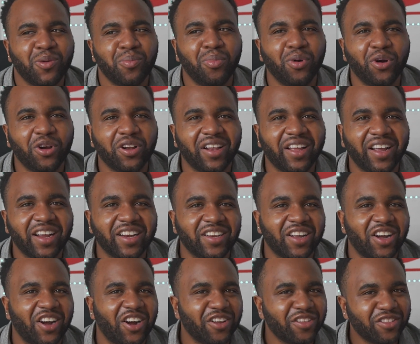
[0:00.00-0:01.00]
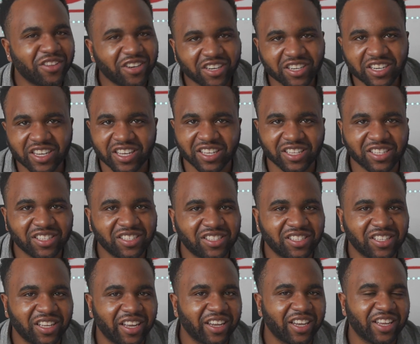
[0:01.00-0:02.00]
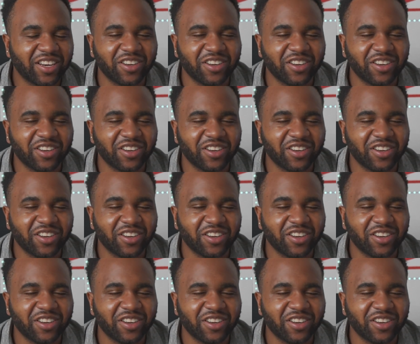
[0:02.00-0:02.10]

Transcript: but like the other kids, like,